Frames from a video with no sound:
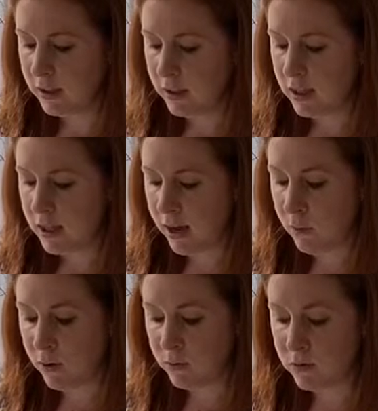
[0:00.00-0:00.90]
That
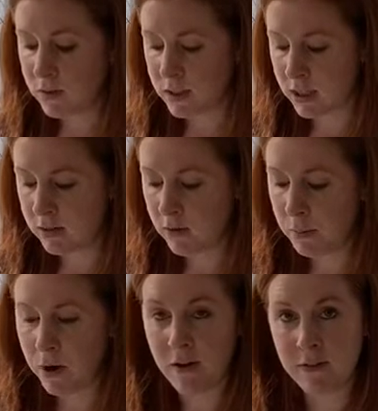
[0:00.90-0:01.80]
one will receive a
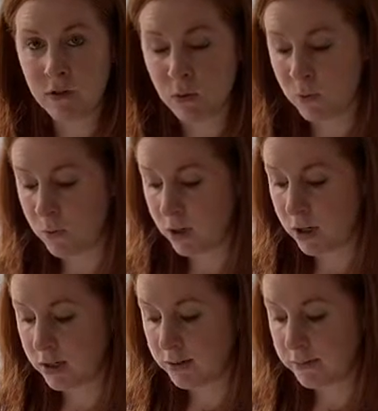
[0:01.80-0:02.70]
prophet's reward.
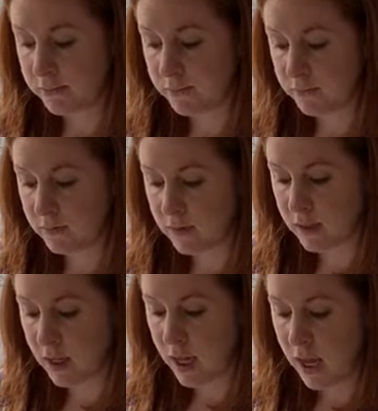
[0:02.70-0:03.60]

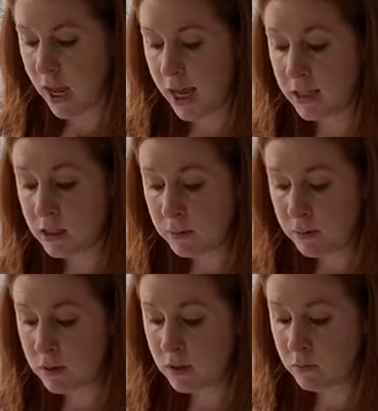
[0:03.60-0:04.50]
And
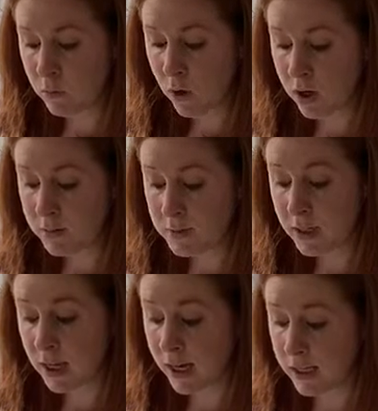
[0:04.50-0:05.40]
suppose someone welcomes a
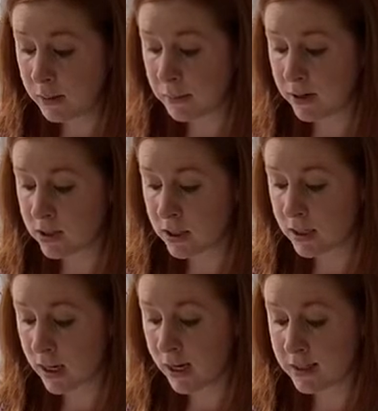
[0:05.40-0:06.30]
godly person
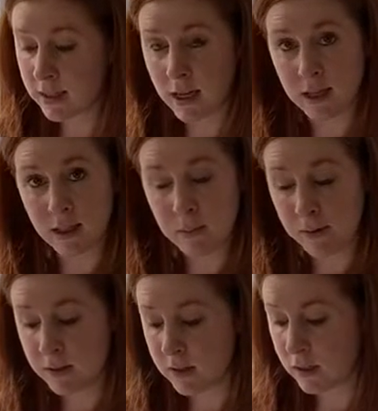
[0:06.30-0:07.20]
as a godly
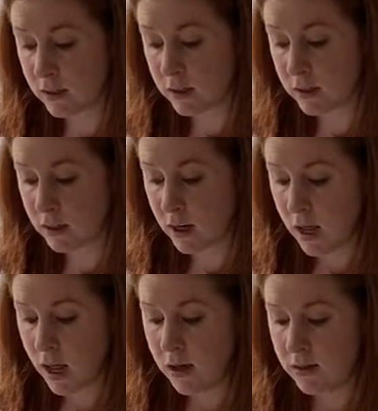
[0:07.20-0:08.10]
person.
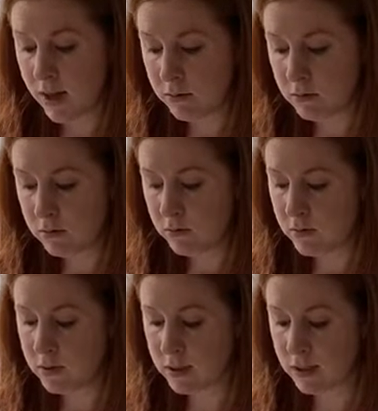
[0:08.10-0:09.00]
That one will
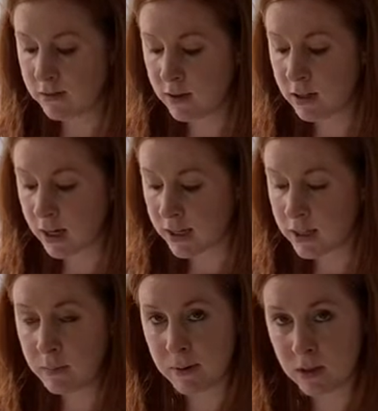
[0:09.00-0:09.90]
receive a
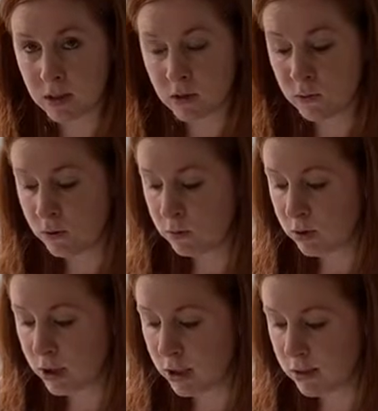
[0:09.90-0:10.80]
godly person's reward.